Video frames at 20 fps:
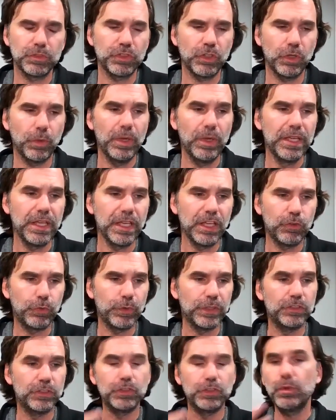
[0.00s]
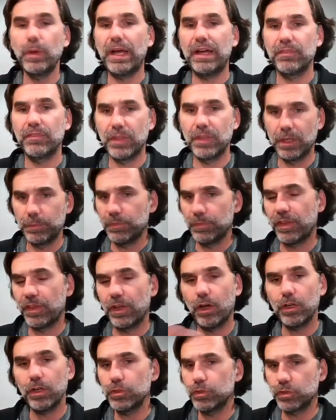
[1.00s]
So if we do have them, if they
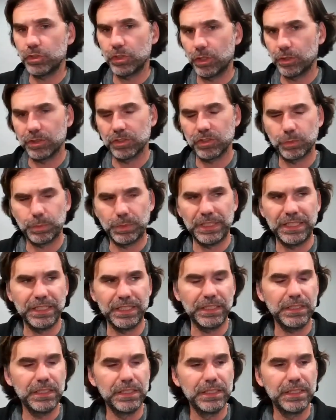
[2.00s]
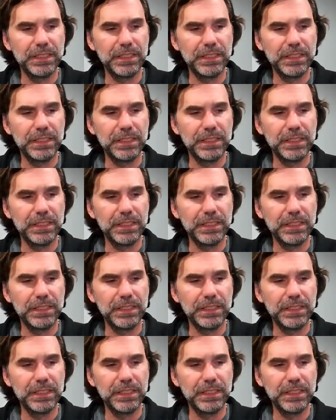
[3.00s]
are using our display,